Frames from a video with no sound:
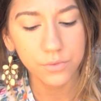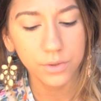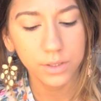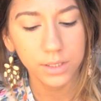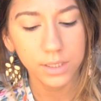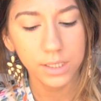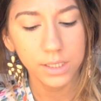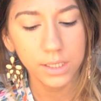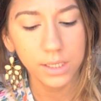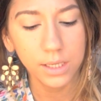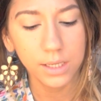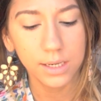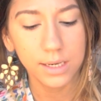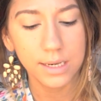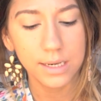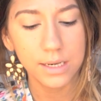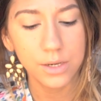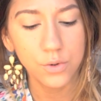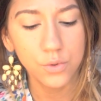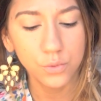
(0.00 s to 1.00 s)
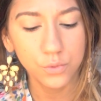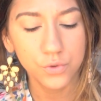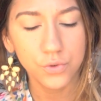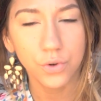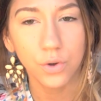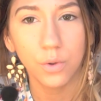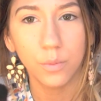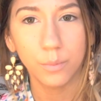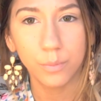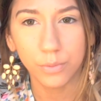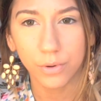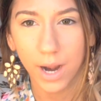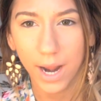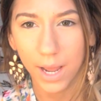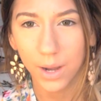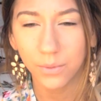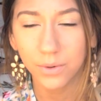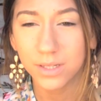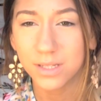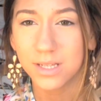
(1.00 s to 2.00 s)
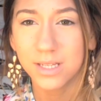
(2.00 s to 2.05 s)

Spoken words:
a really neutral brown.